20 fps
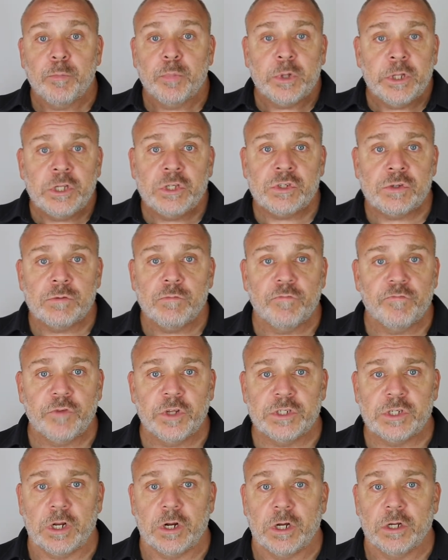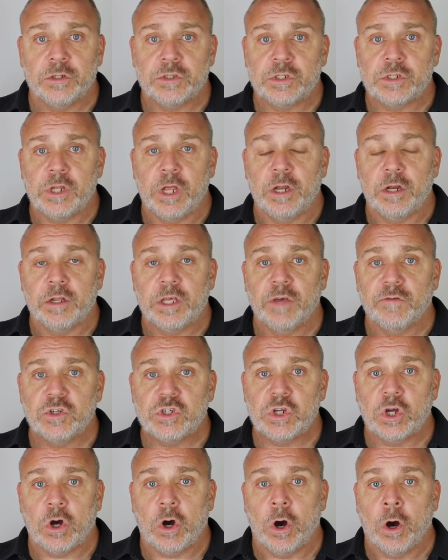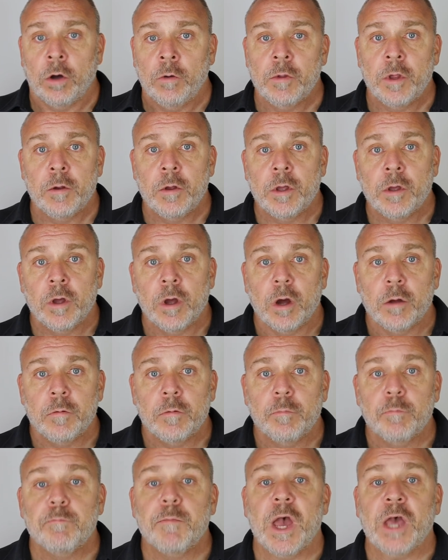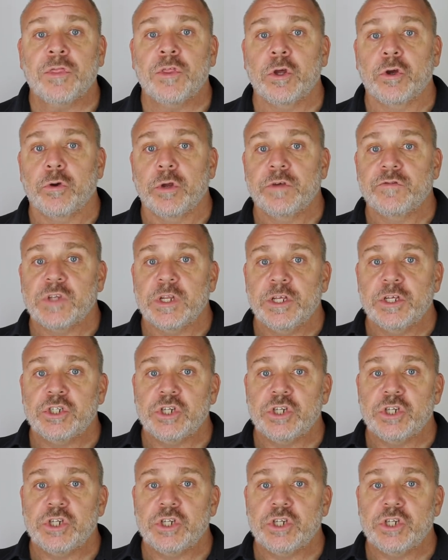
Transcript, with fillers: please visit us and give us a call. Matthew Greaves at